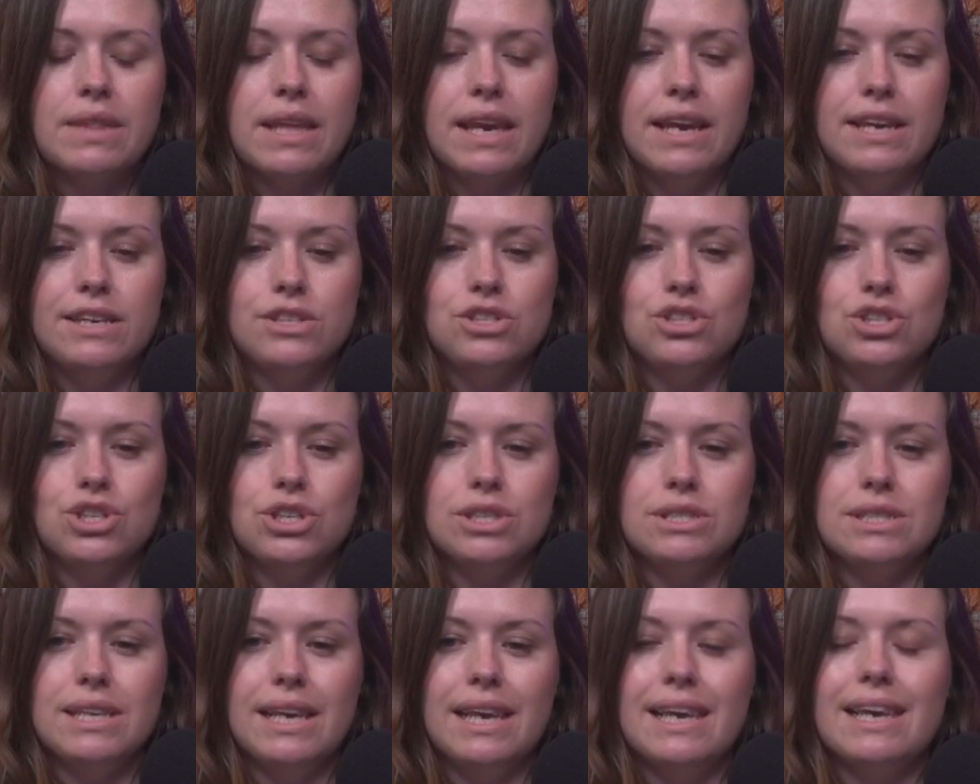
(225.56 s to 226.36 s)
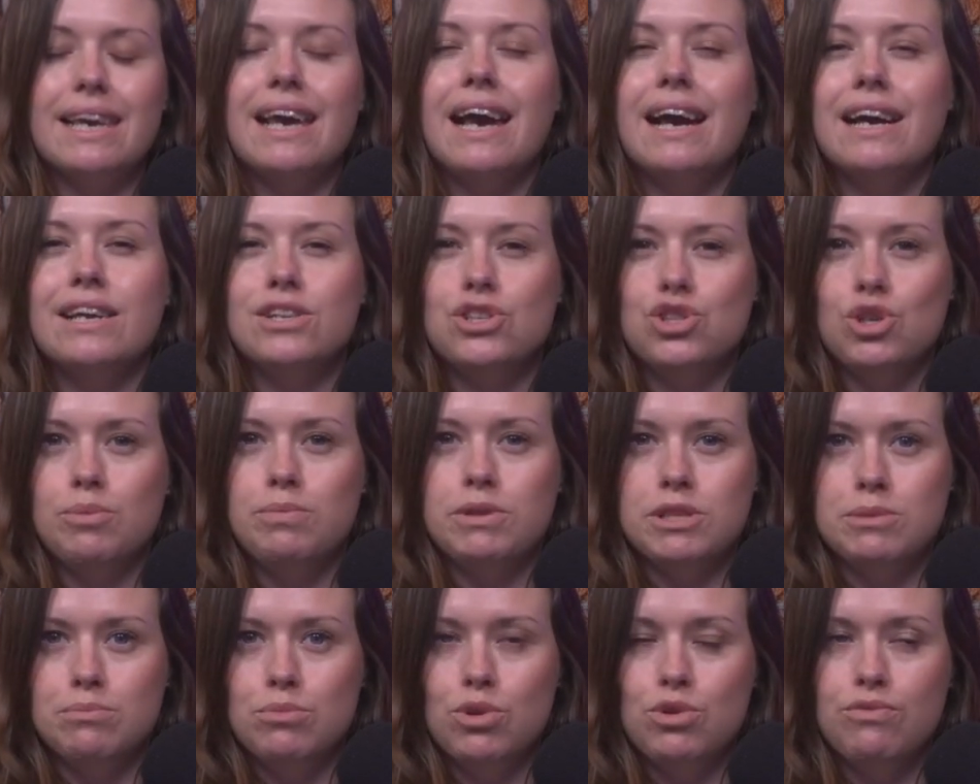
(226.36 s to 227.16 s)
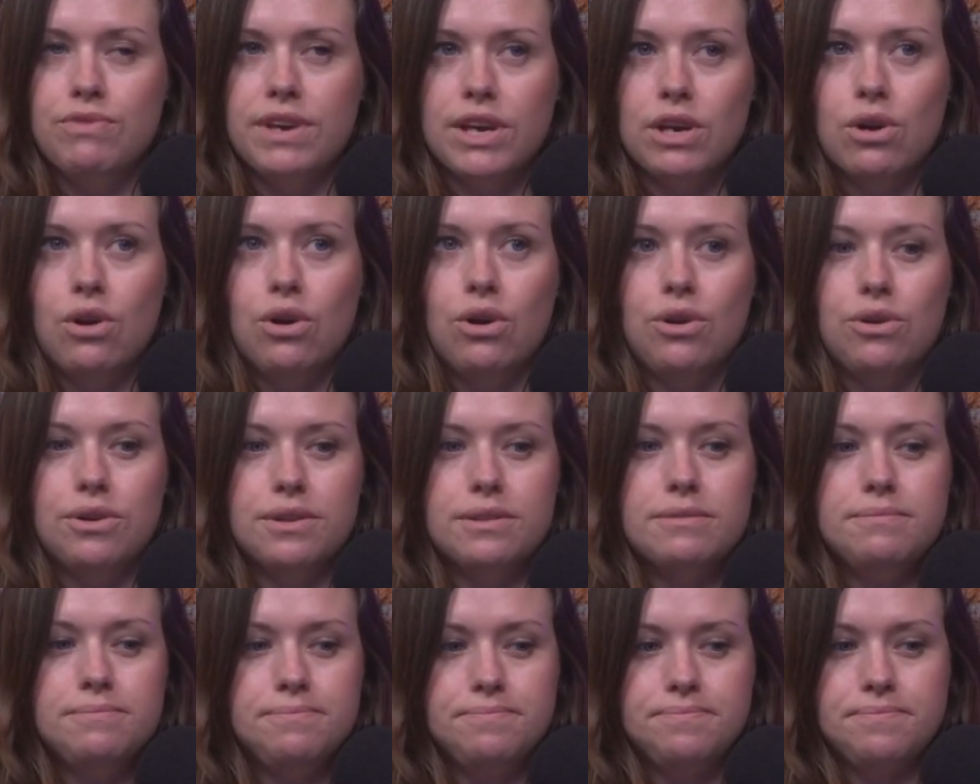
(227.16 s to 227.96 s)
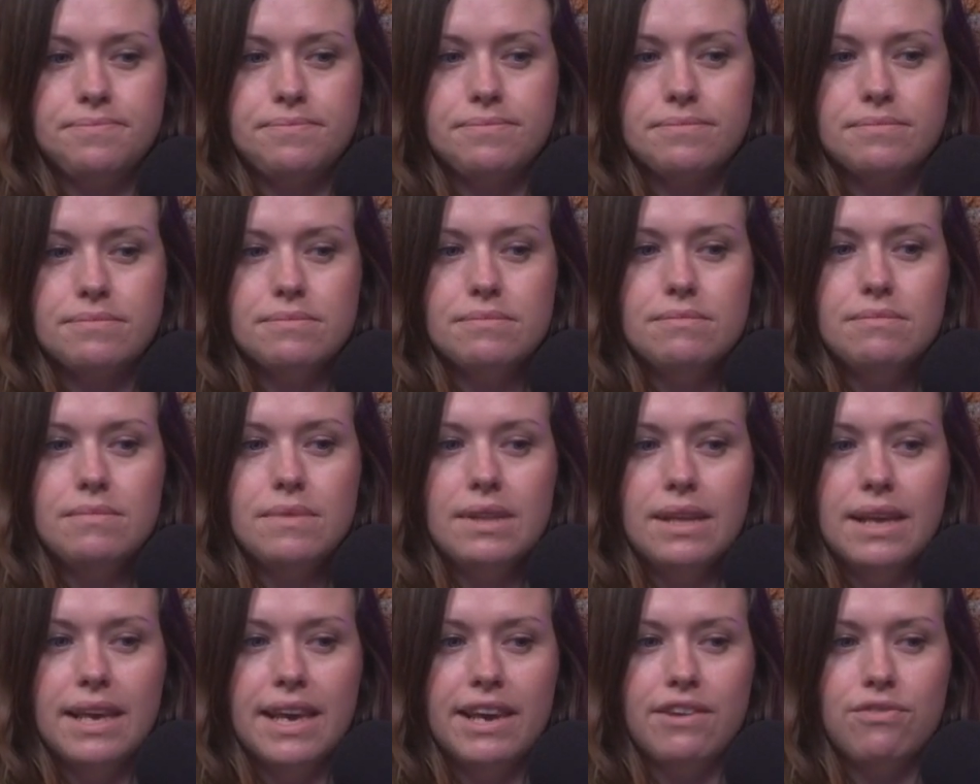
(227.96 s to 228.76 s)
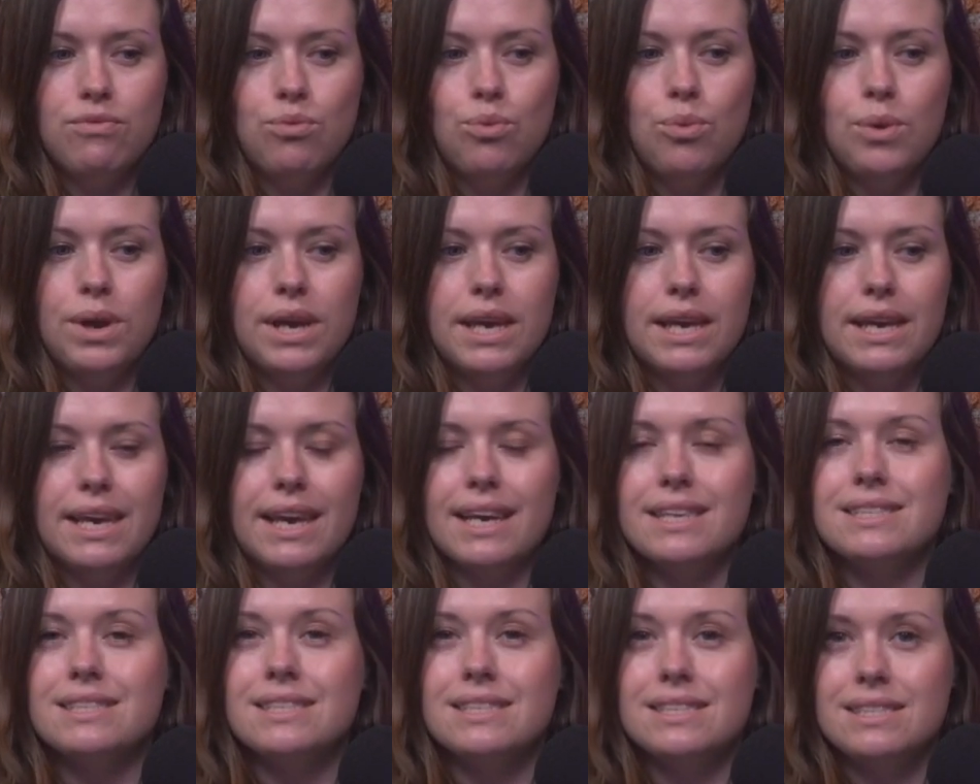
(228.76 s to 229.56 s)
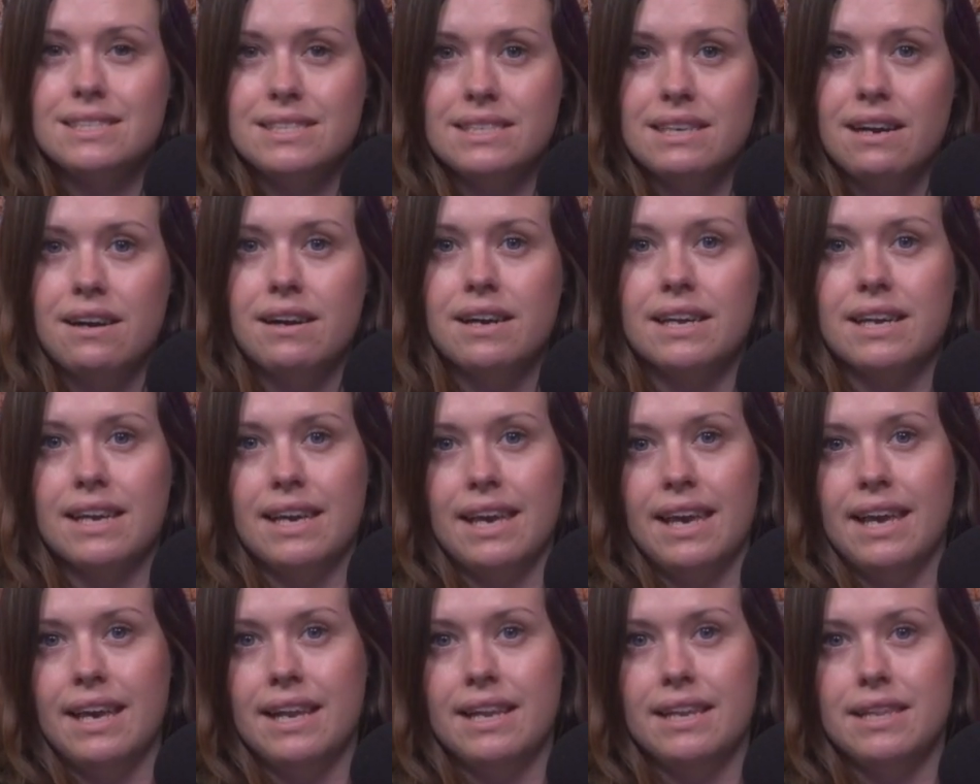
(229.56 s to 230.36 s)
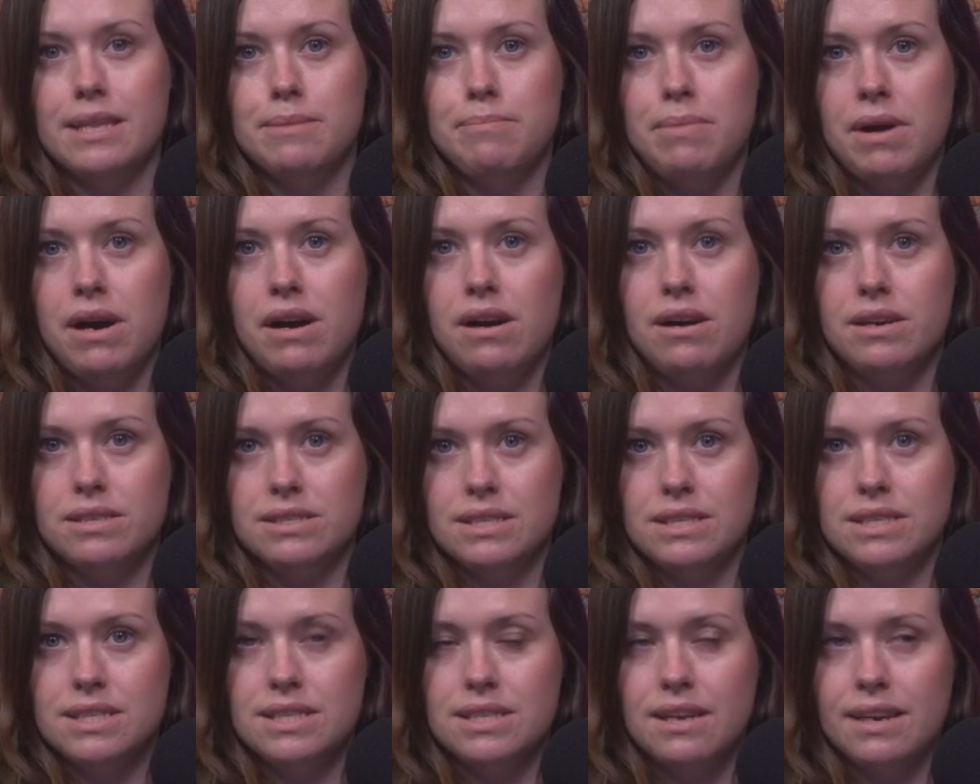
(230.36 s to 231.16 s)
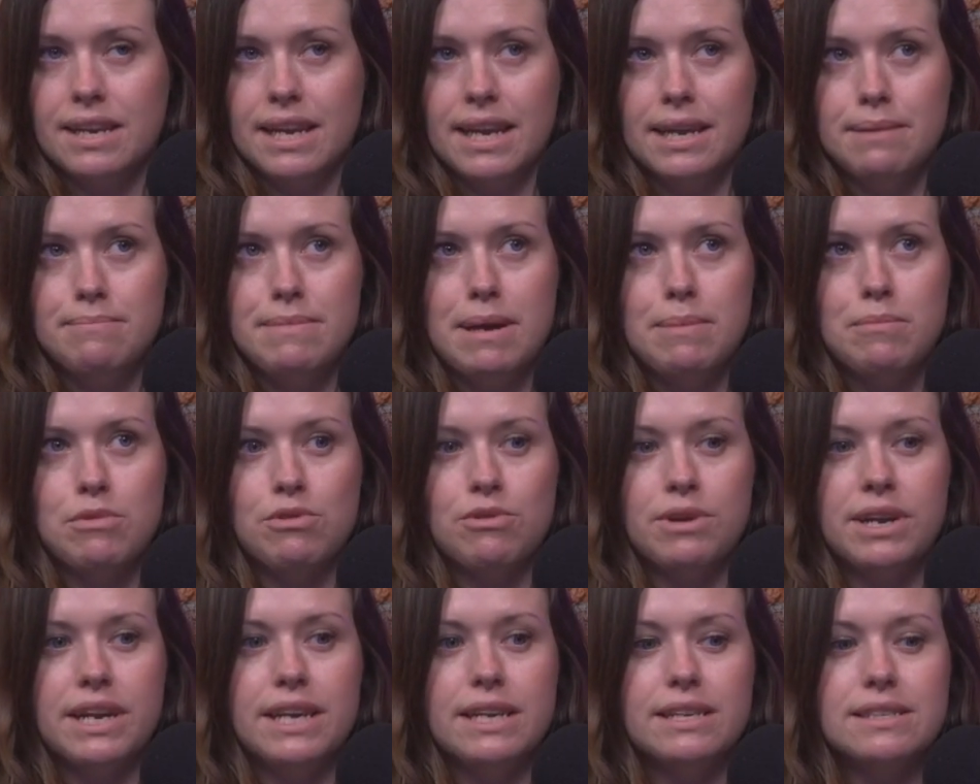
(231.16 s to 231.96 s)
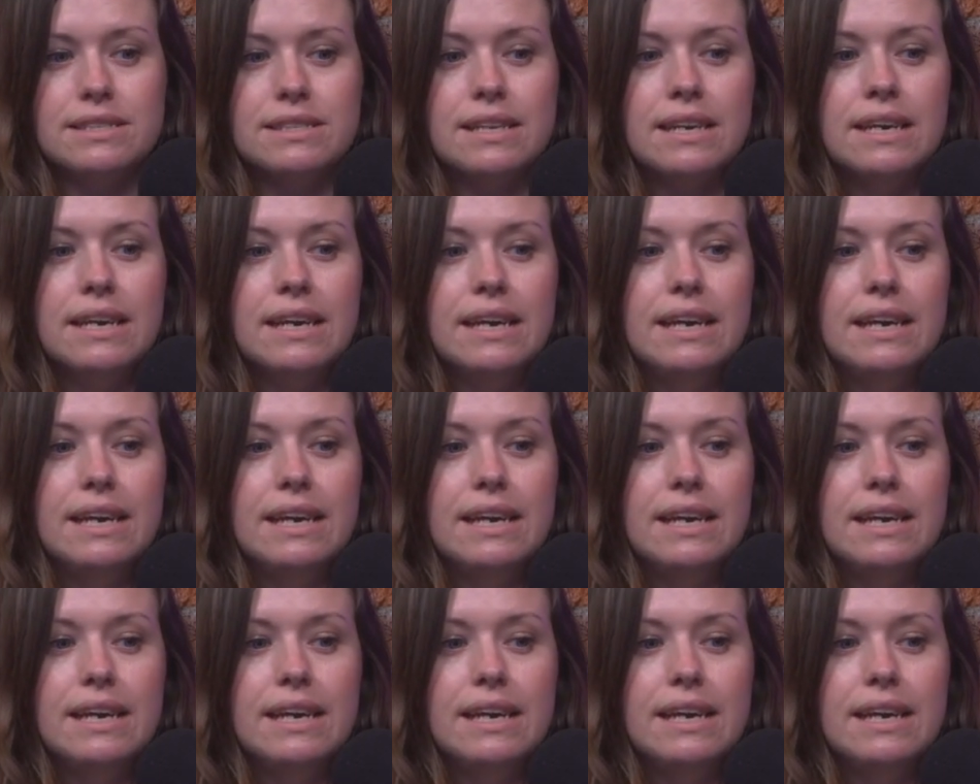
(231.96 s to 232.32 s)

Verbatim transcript: it's just that it can stop us moving on if we get stuck in the past and stuck in memories.